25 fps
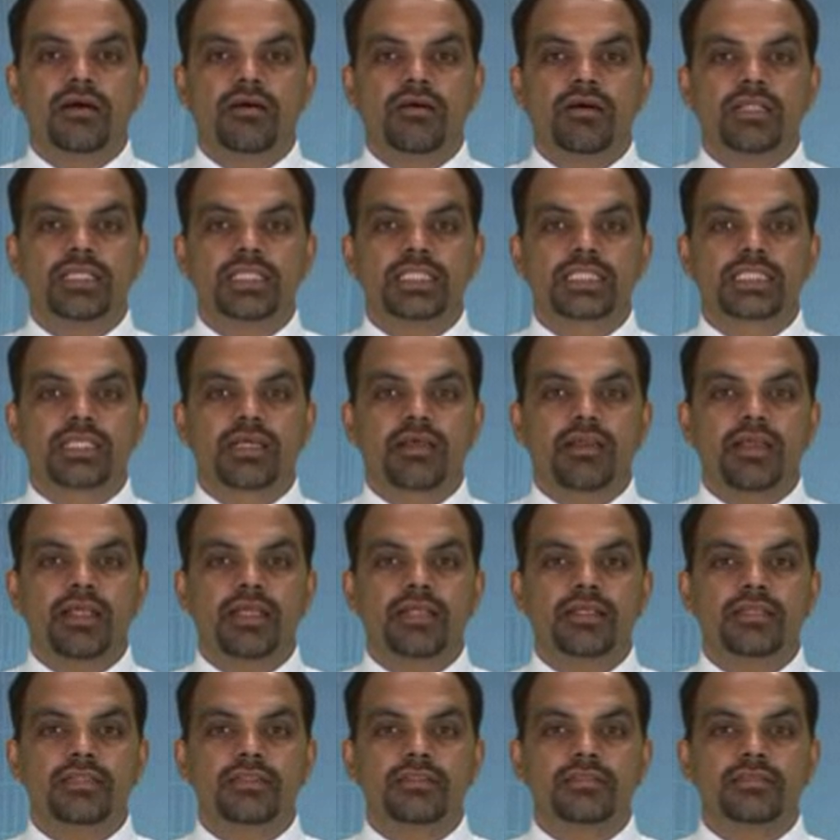on the
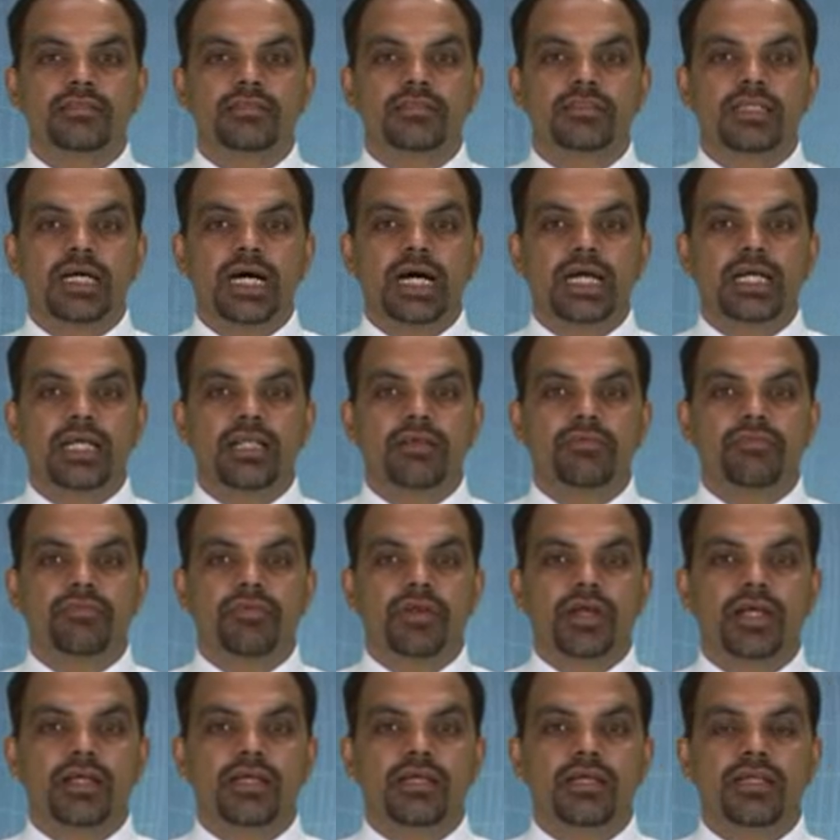screen are
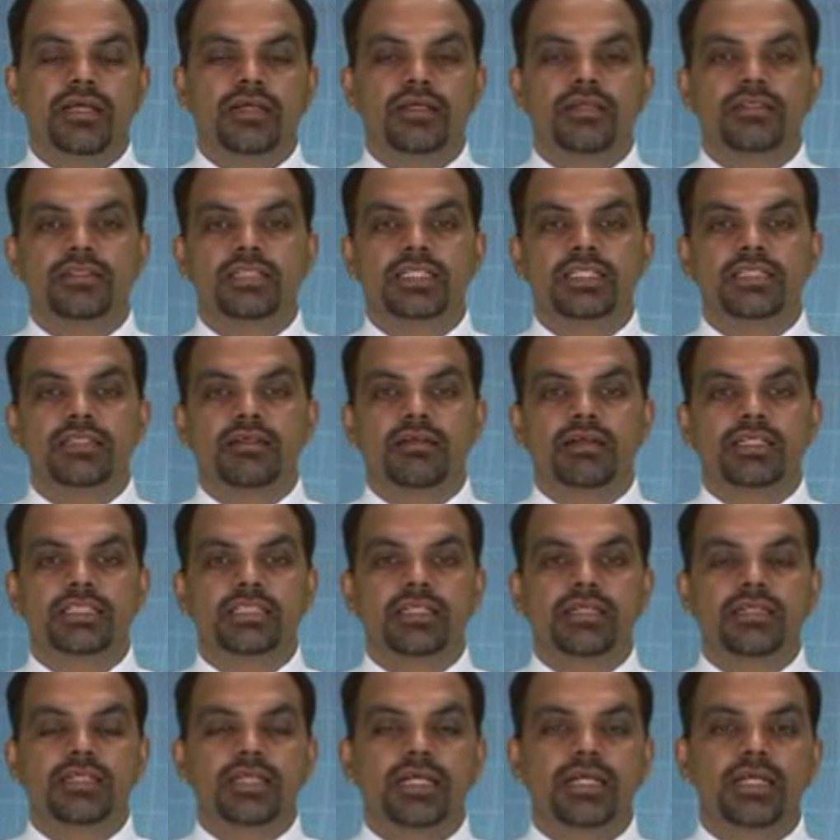different, then the
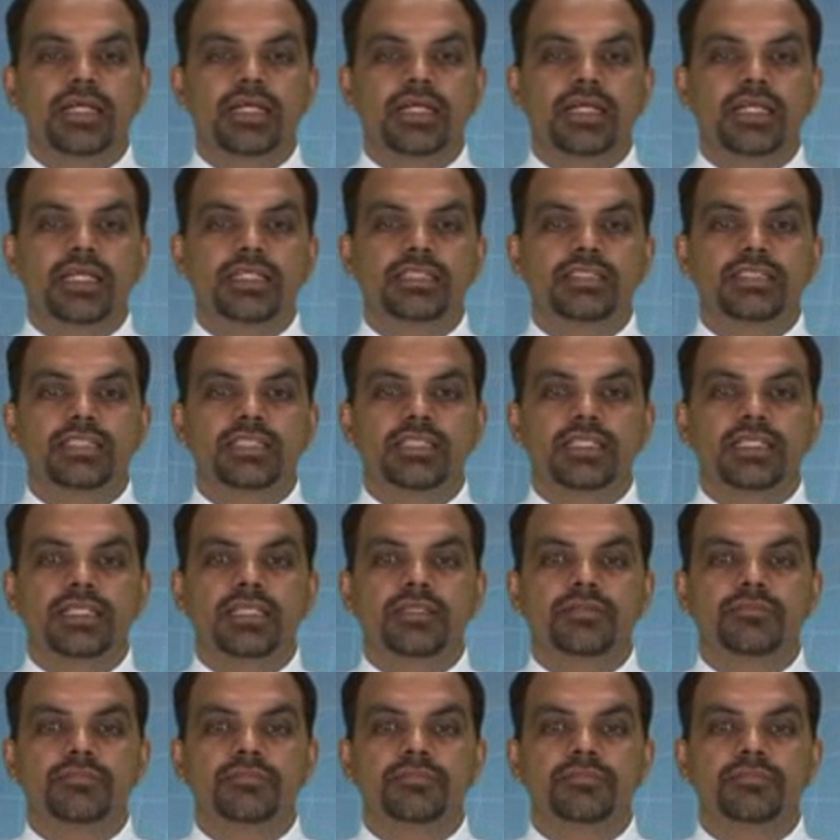resultant intensity